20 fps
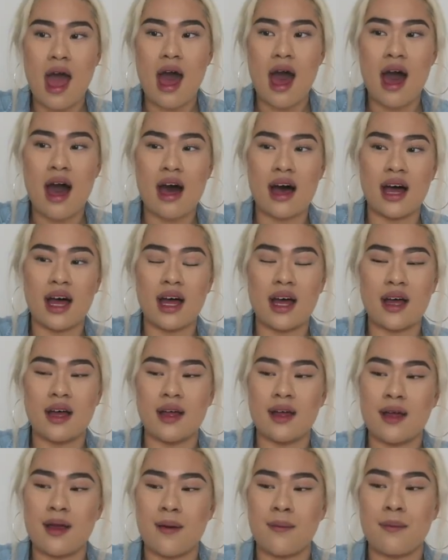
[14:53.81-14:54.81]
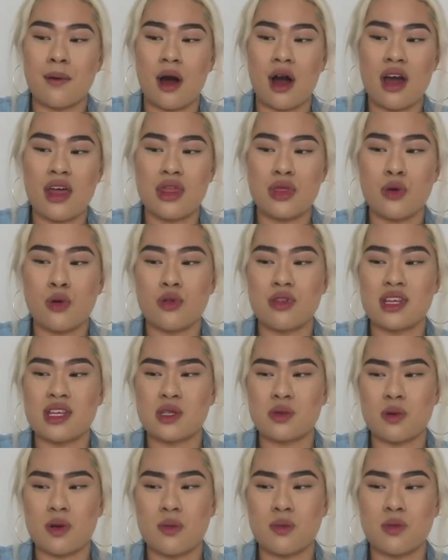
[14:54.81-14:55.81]
Uh, but I thought
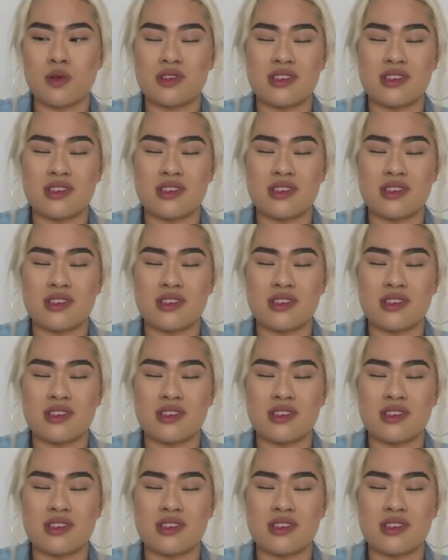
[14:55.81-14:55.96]
this one